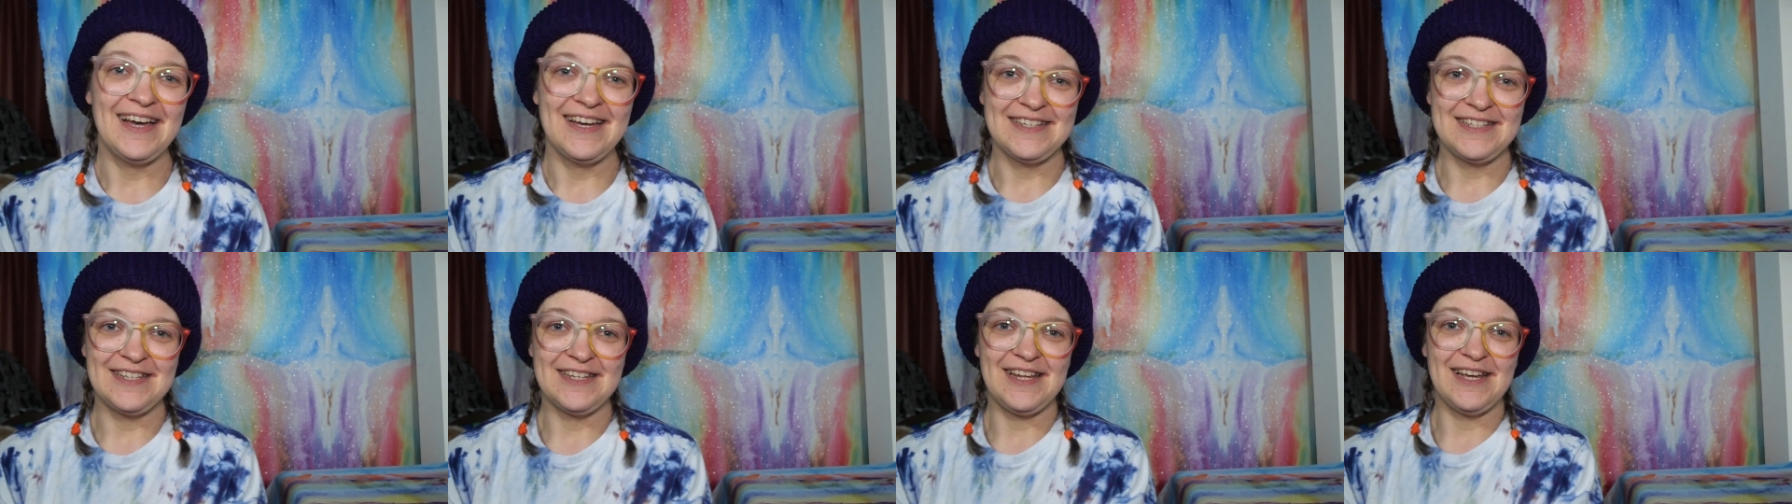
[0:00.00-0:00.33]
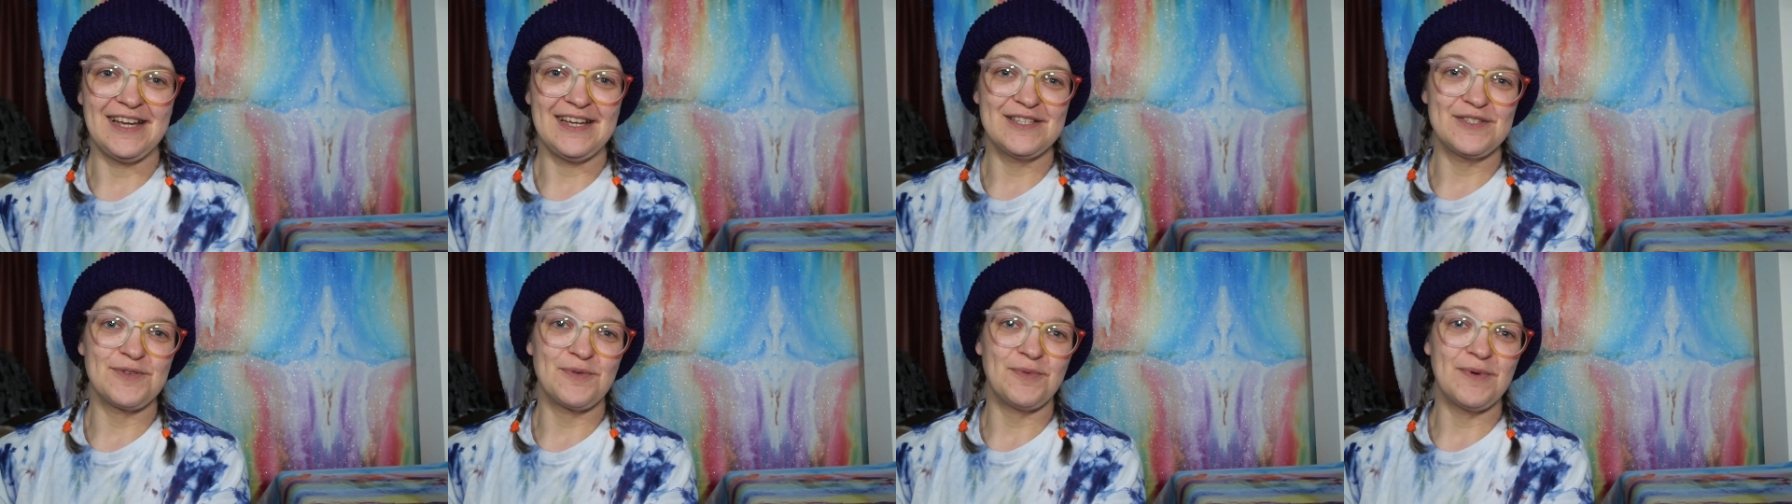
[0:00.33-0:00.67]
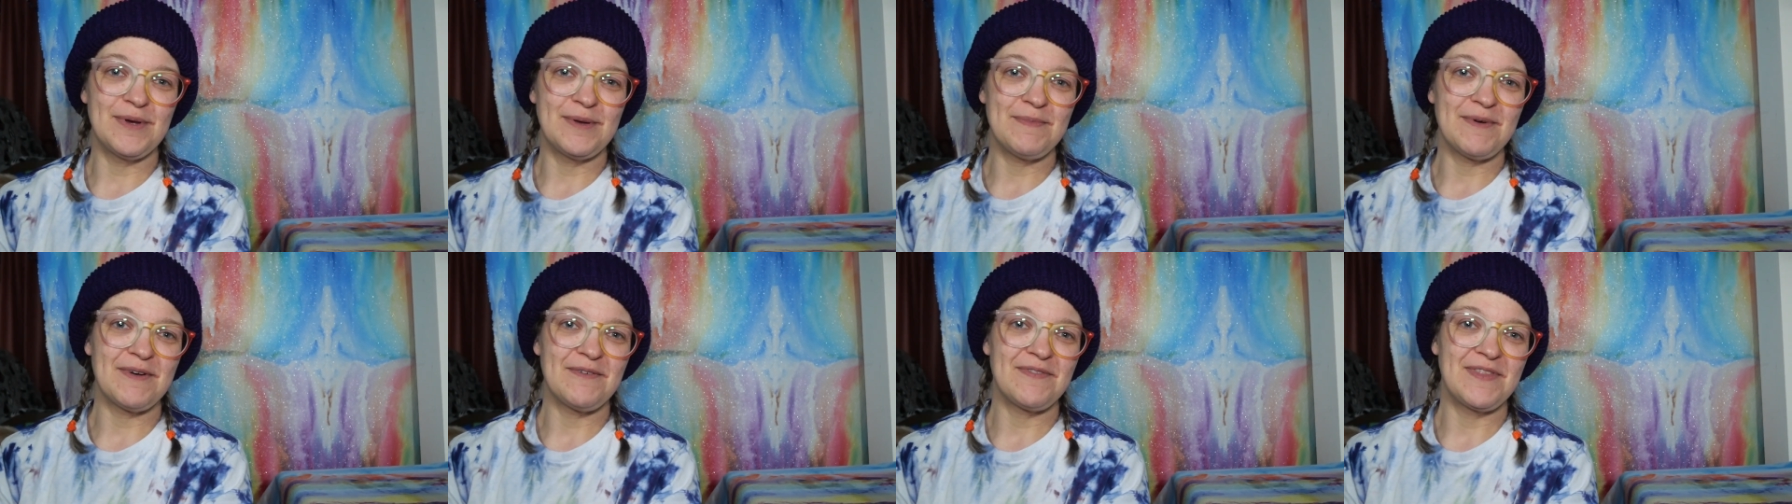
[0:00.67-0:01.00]
Today's
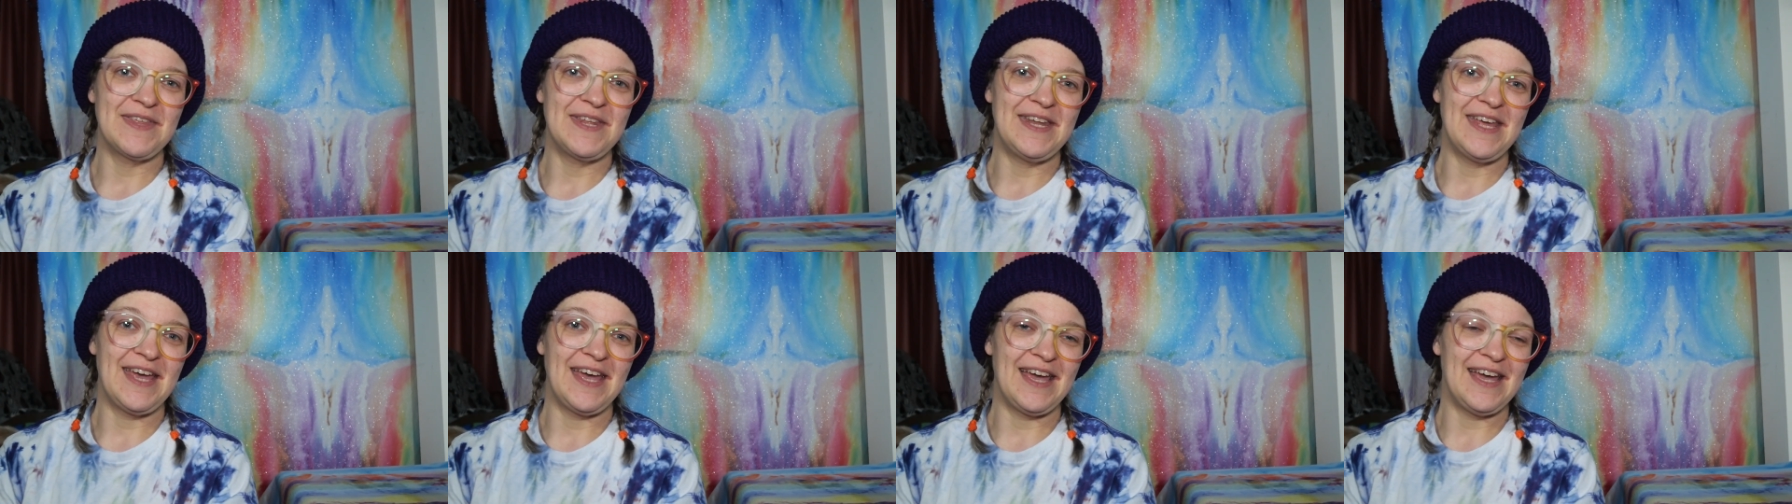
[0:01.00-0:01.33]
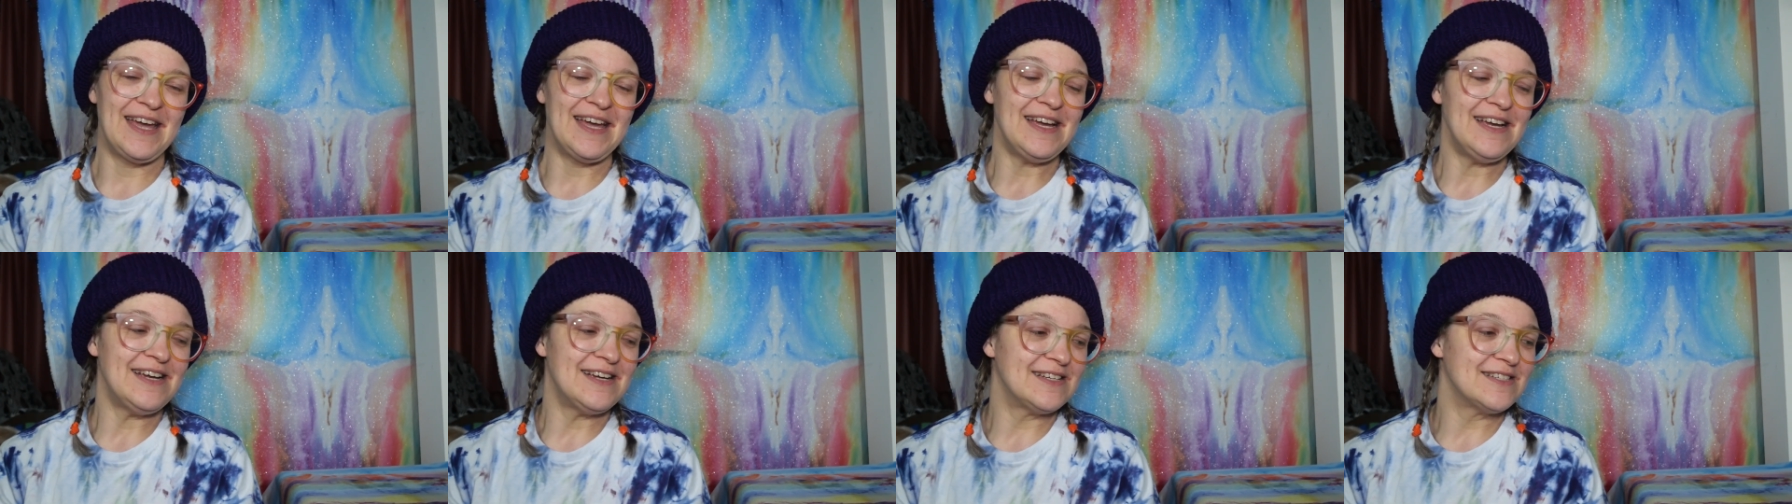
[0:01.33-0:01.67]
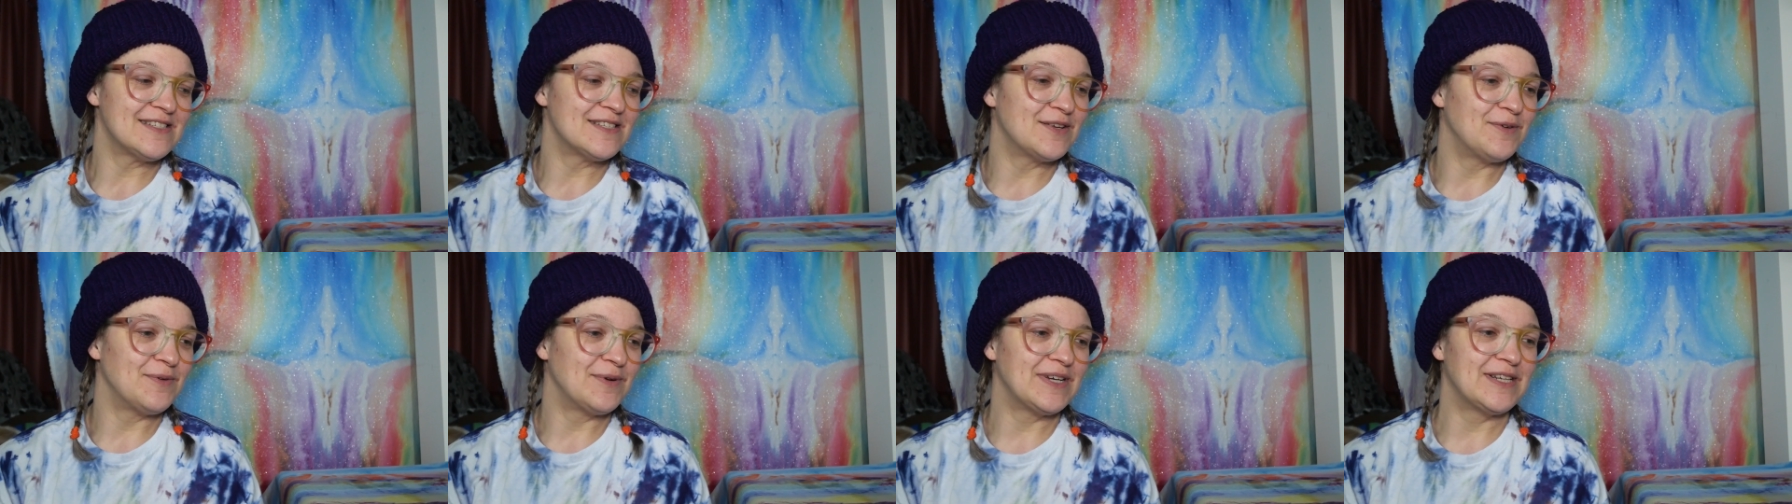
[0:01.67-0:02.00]
whim of the day
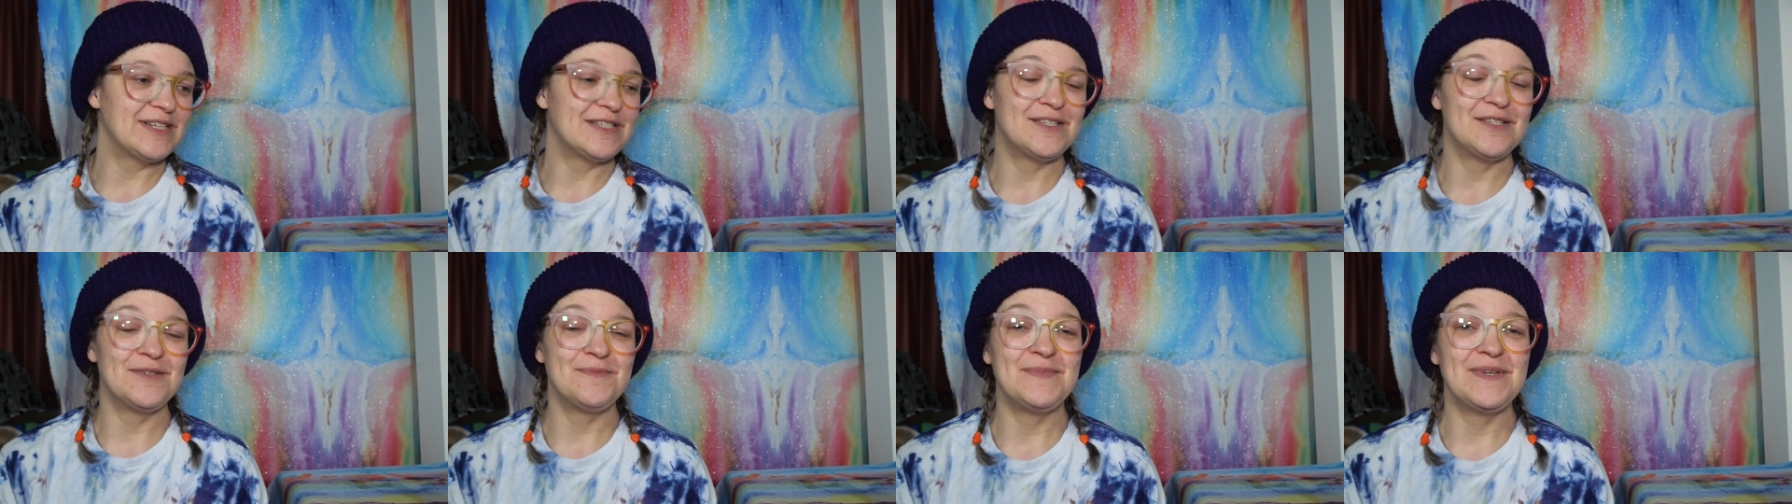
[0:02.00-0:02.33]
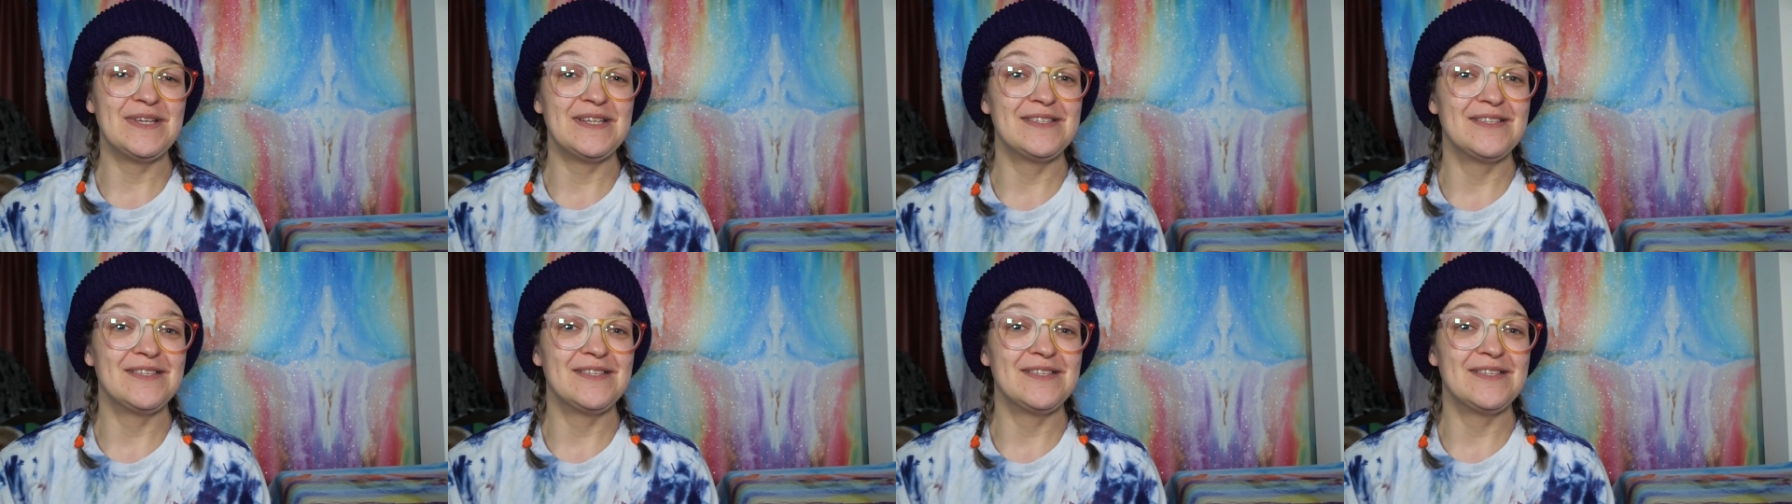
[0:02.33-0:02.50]
is going to be